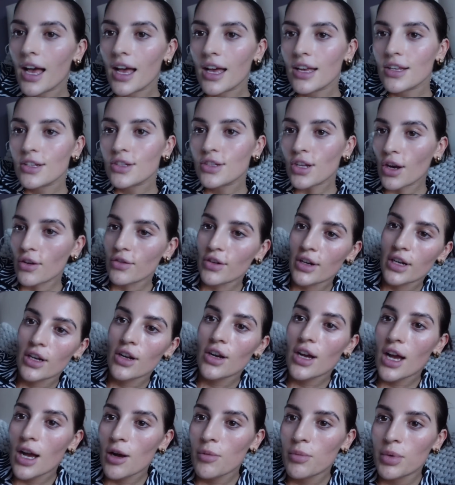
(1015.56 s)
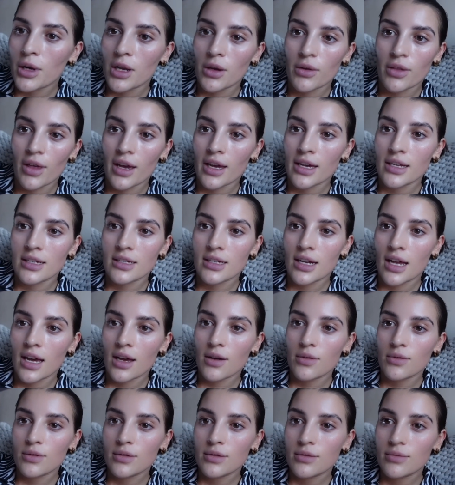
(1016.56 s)
Sorry, look how blue that is
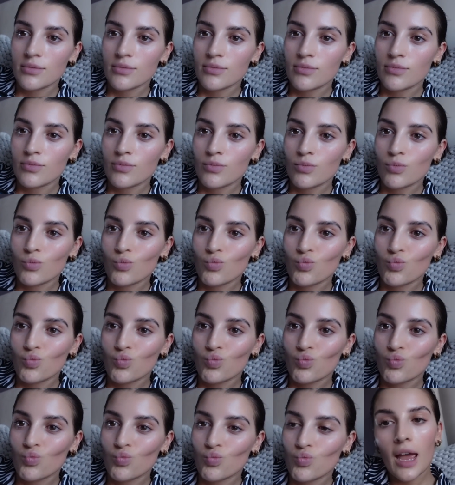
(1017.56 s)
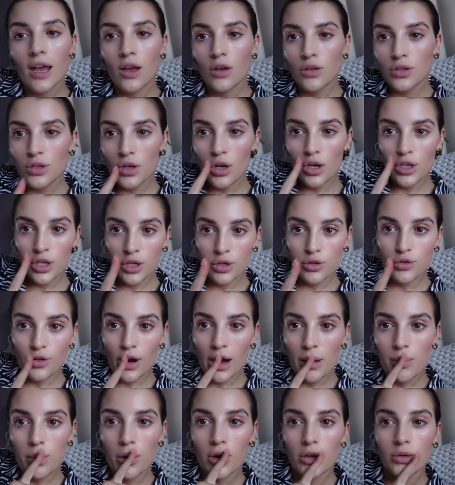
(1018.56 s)
now. I also got a new
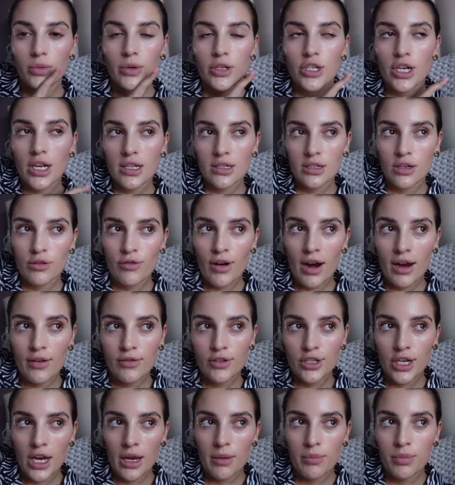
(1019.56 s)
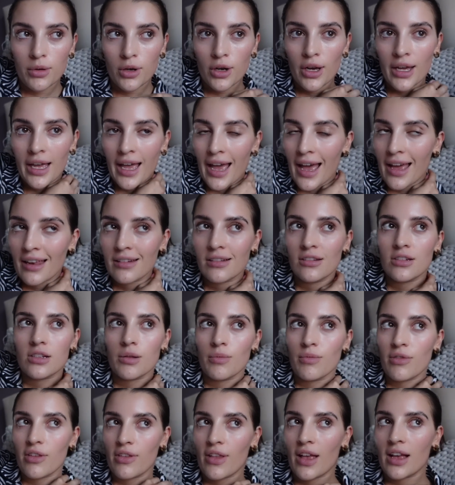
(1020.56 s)
tripod, which hasn't arrived yet, but again,
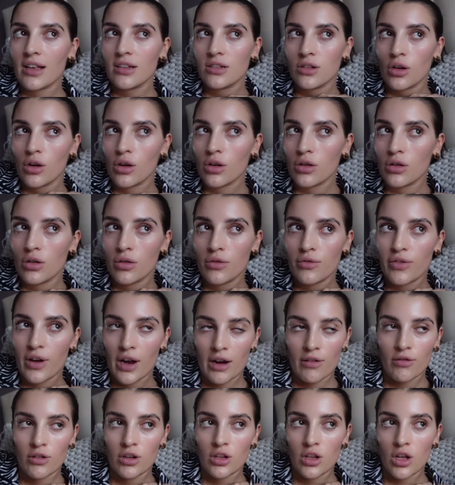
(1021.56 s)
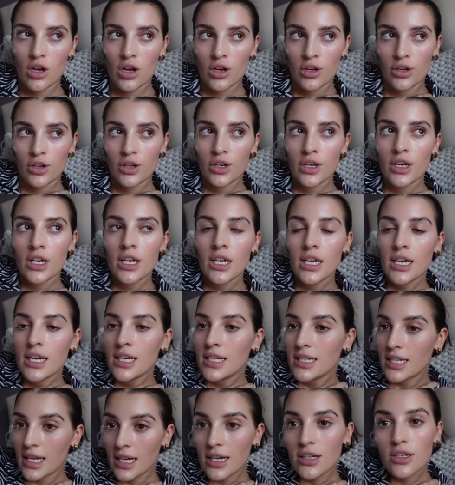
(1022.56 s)
something that I saw going viral on
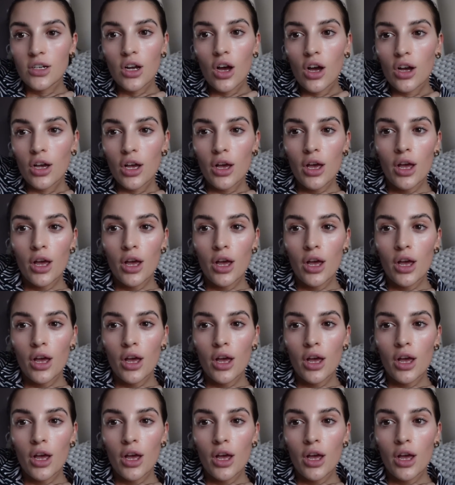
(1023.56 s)
TikTok.